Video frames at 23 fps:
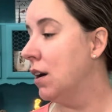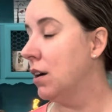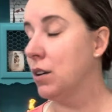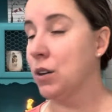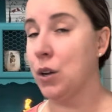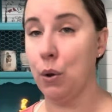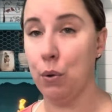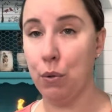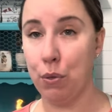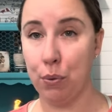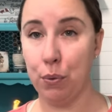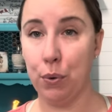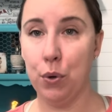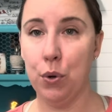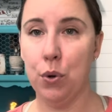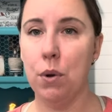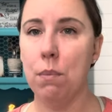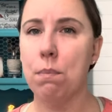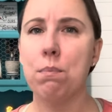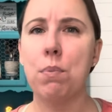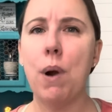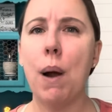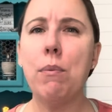go
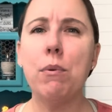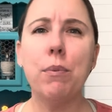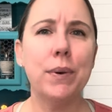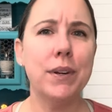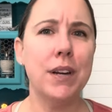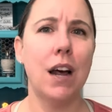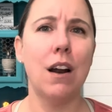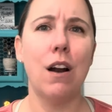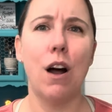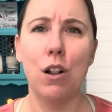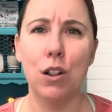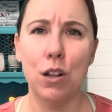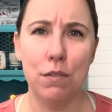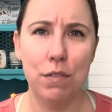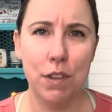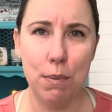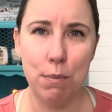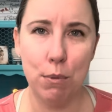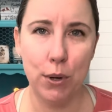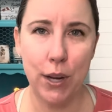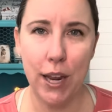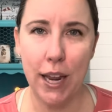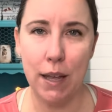through, probably not all of
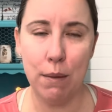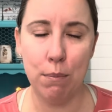them, okay?